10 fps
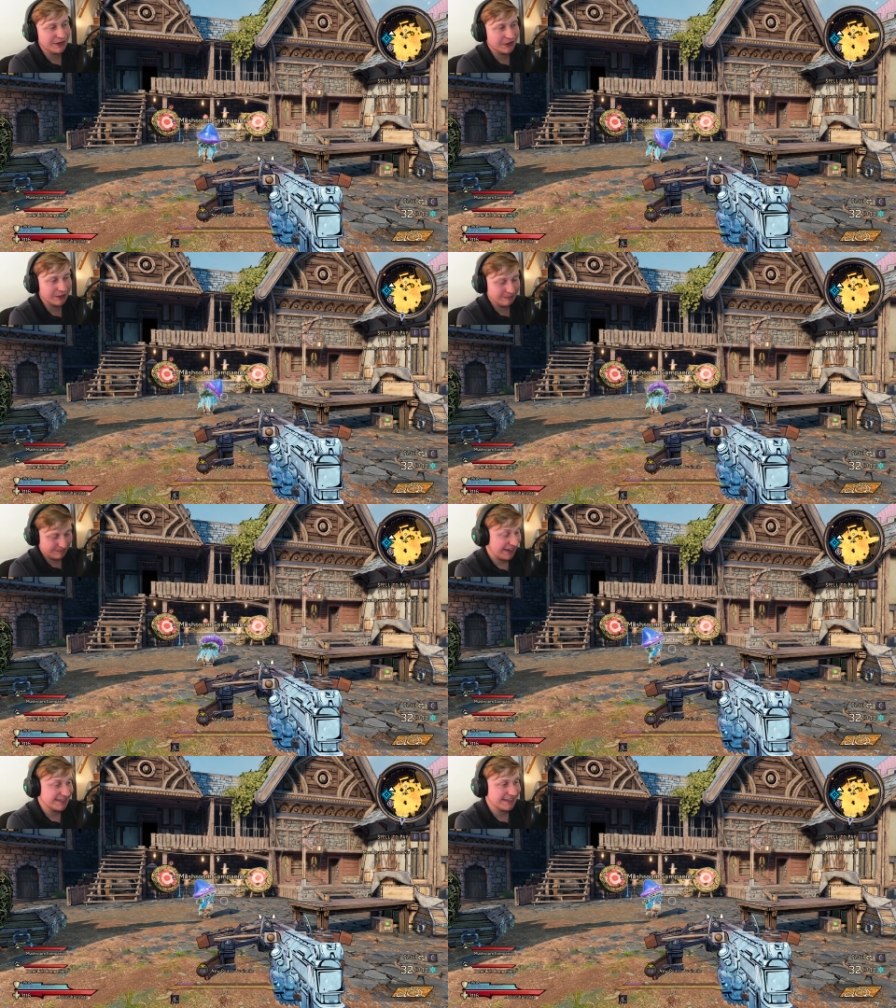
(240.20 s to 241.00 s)
bigger
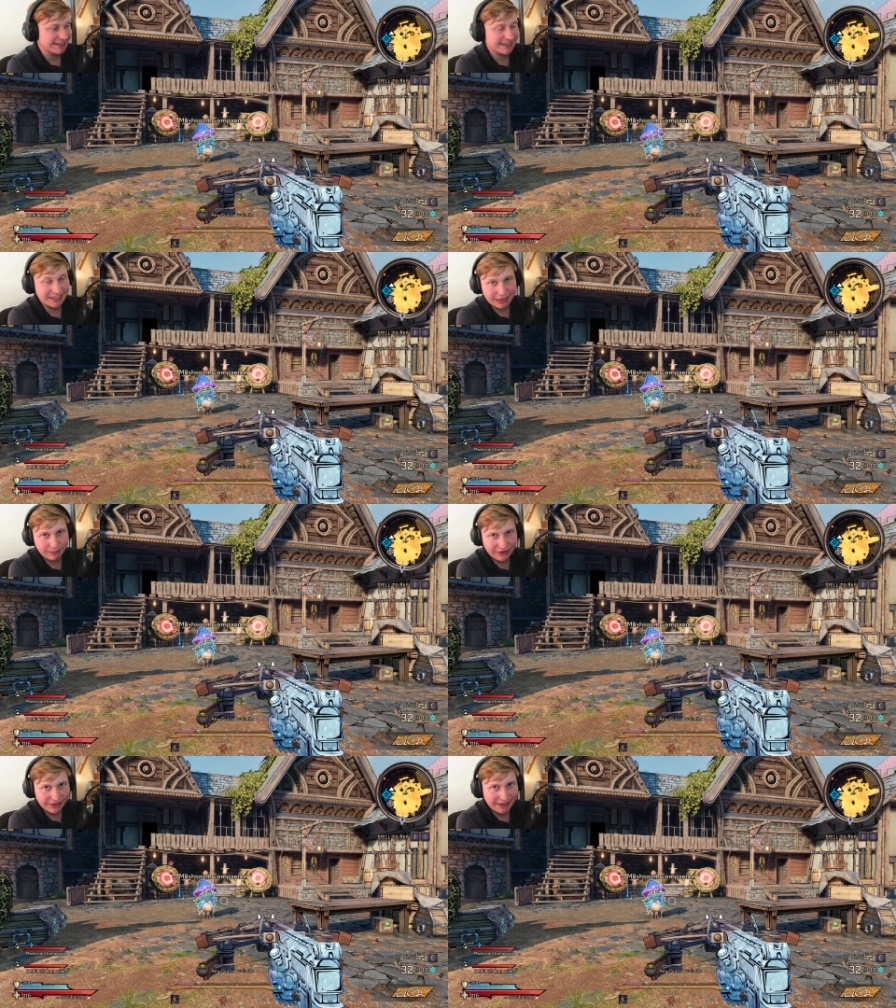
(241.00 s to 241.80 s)
faces in the
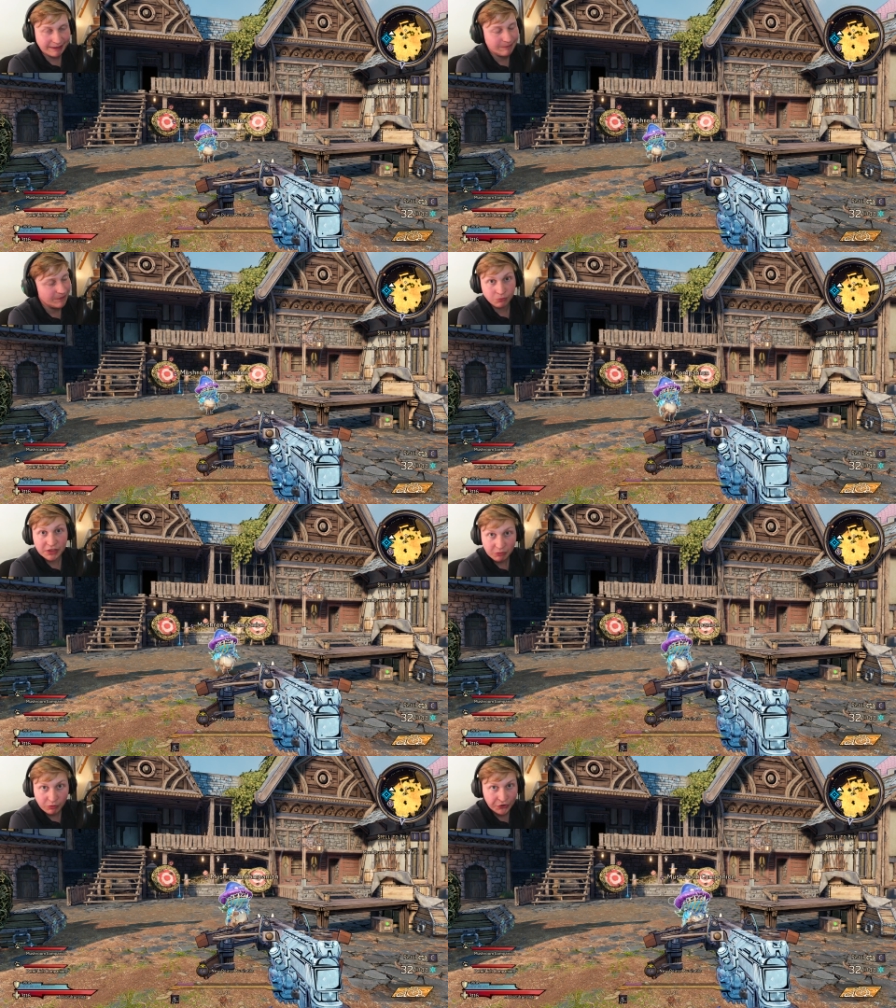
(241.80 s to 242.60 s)
community that are
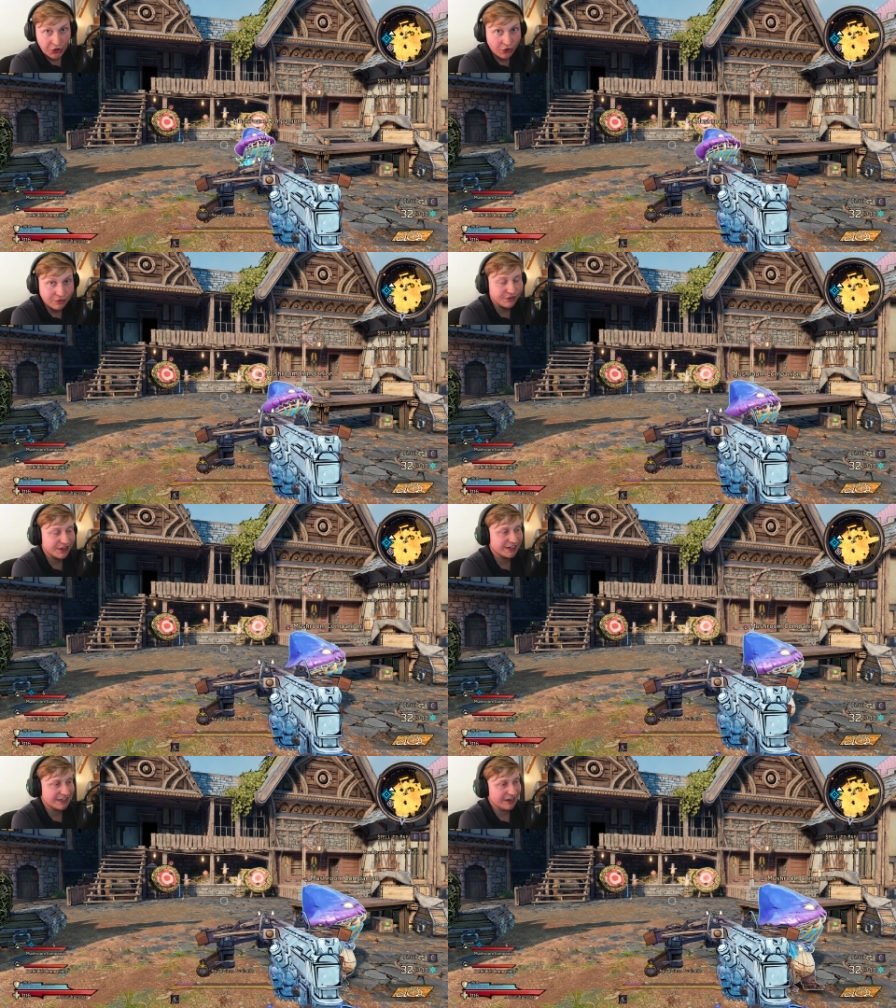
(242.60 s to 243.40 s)
really well known for
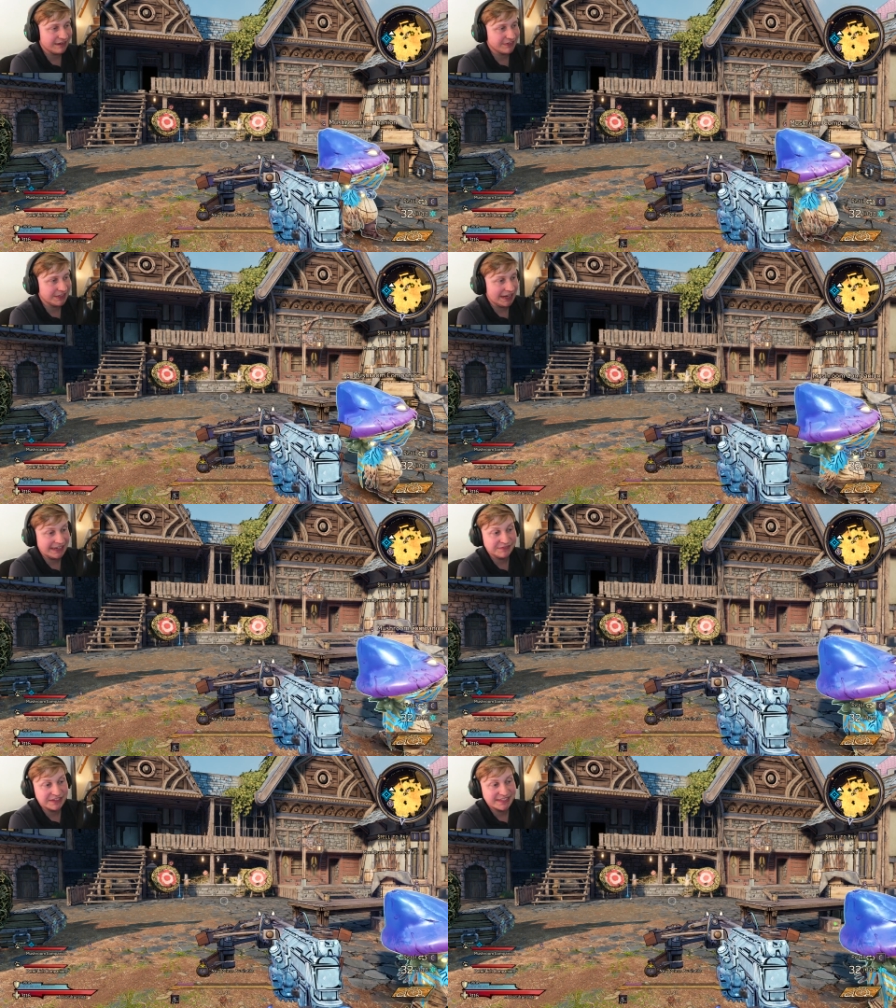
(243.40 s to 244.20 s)
theory crafting that
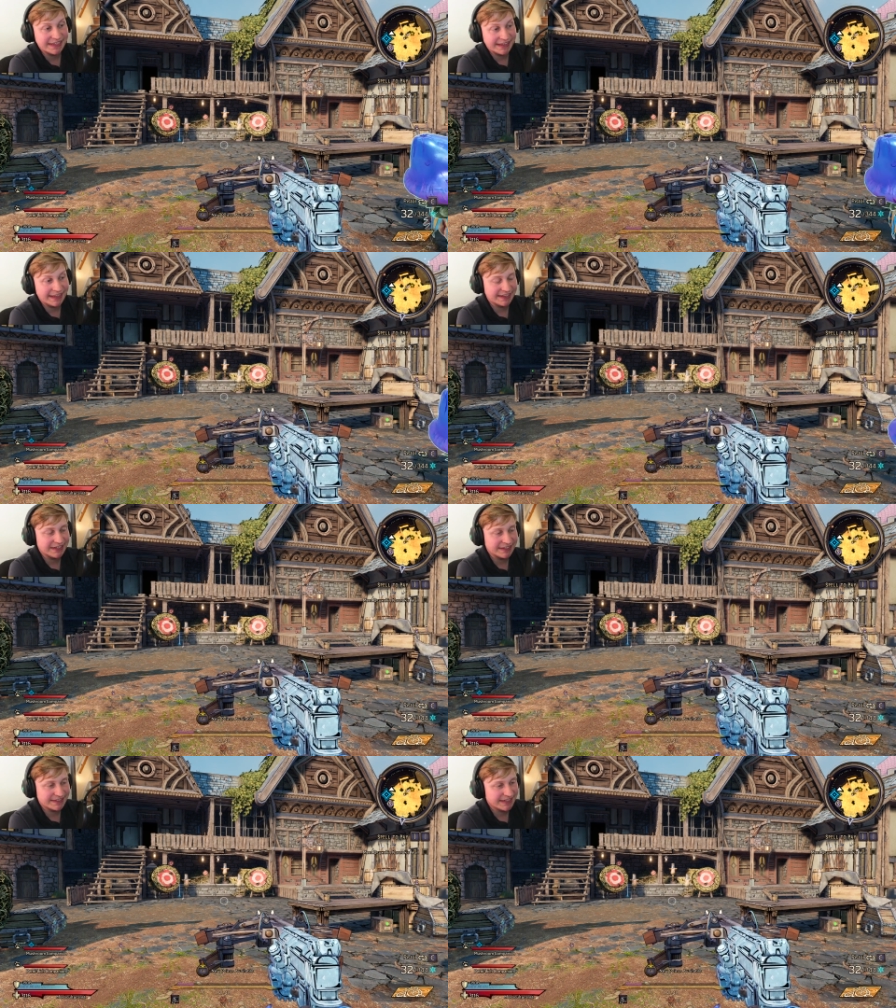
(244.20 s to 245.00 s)
even said that it
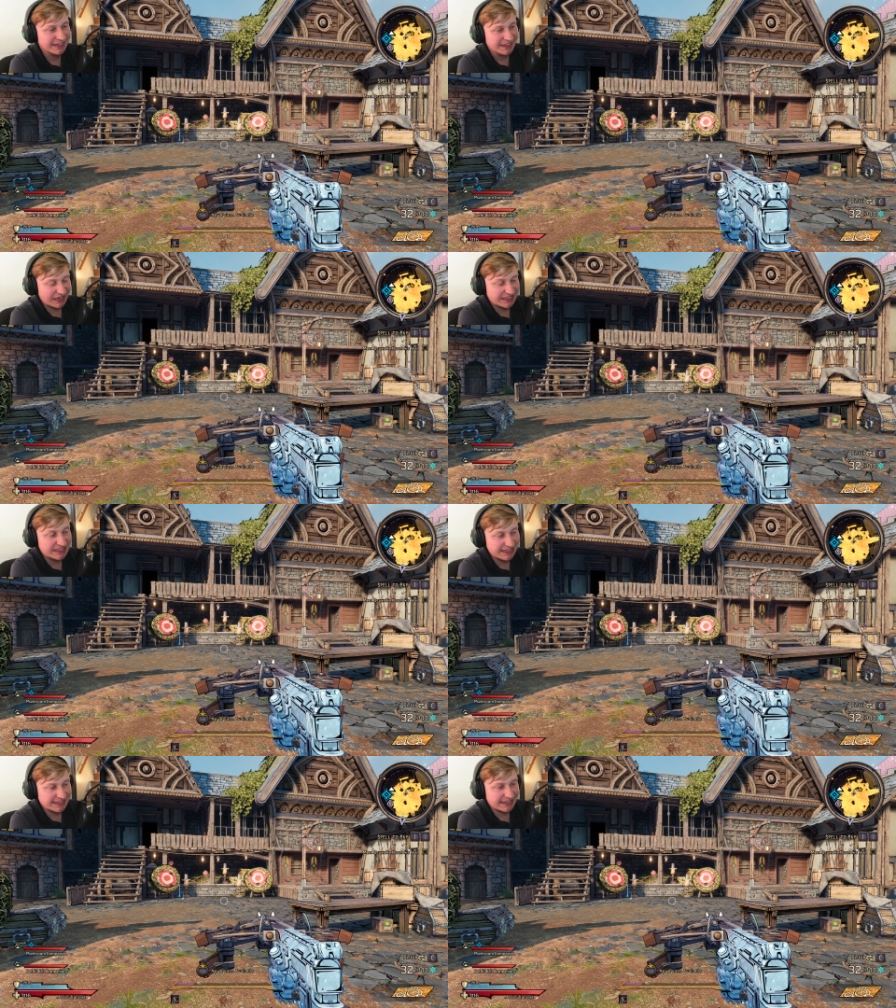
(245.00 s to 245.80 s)
does, but it
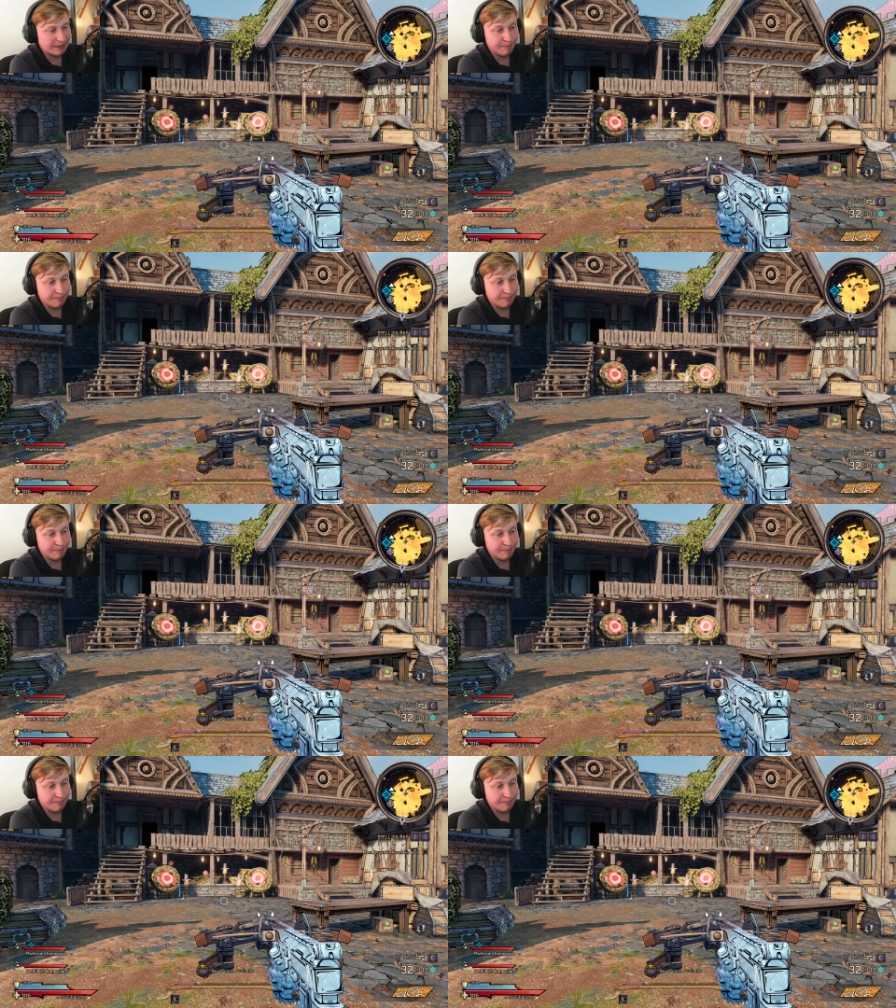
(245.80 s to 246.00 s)
doesn't.